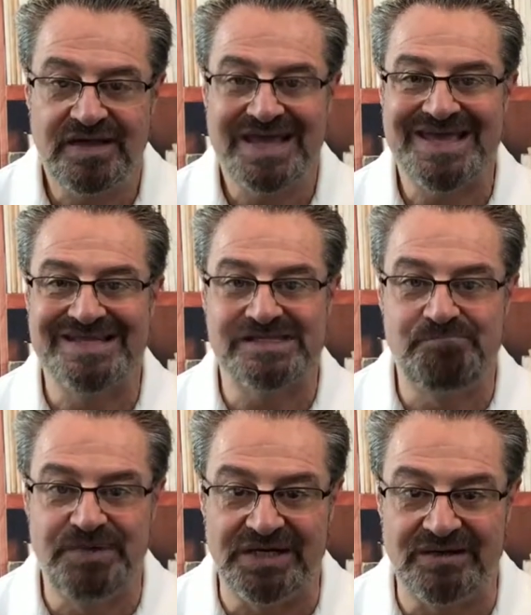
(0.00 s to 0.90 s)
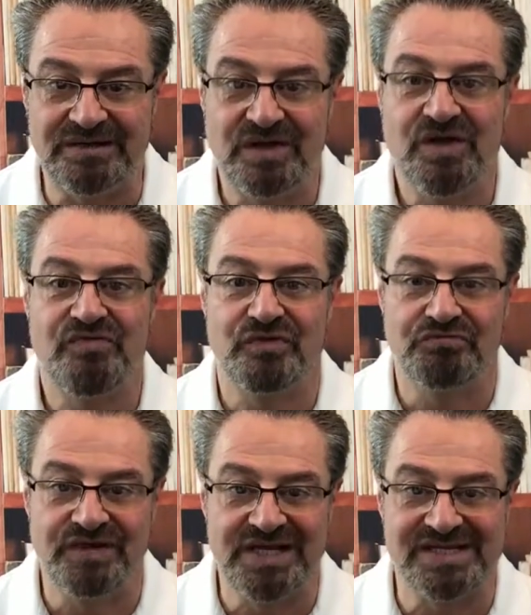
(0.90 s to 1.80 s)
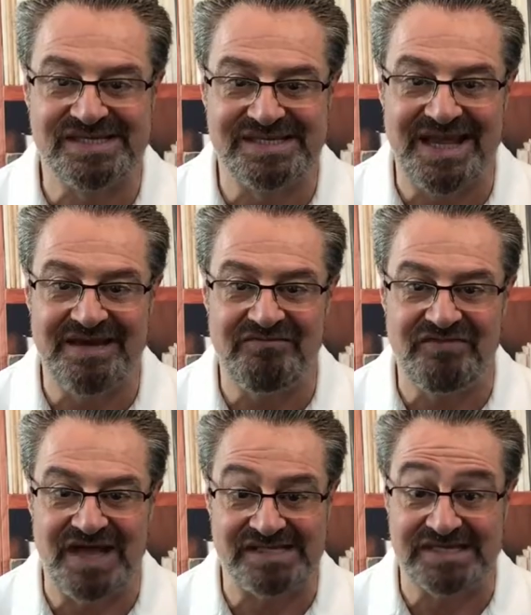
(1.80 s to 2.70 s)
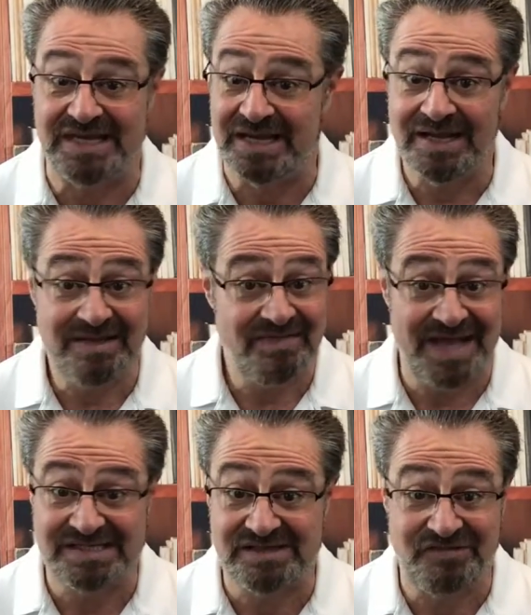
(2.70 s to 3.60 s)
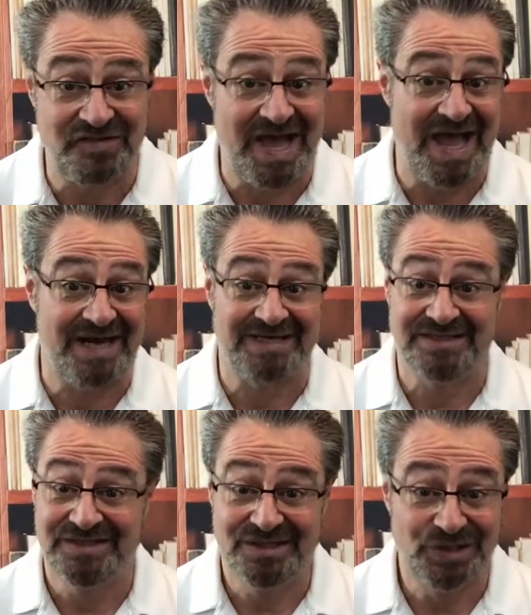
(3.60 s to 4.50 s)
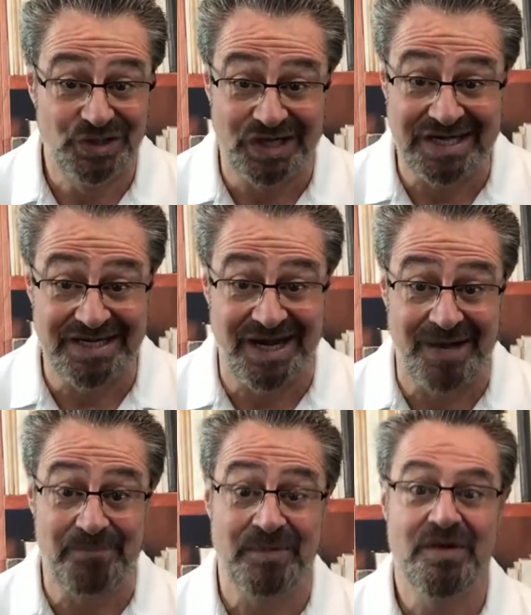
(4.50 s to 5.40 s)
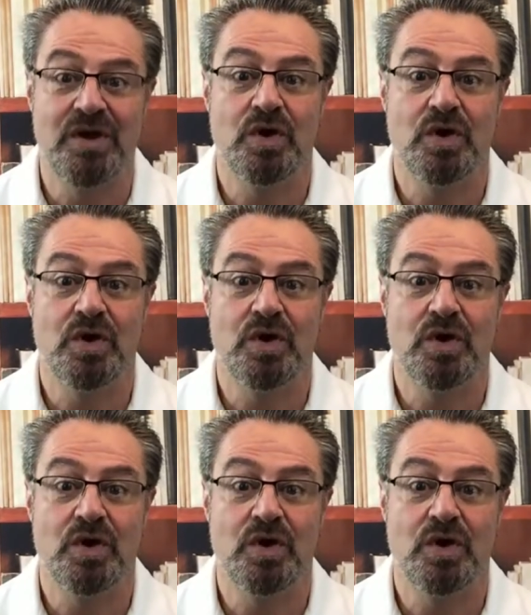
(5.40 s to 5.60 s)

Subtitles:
is built through real estate investing. That's a fact. Look it up.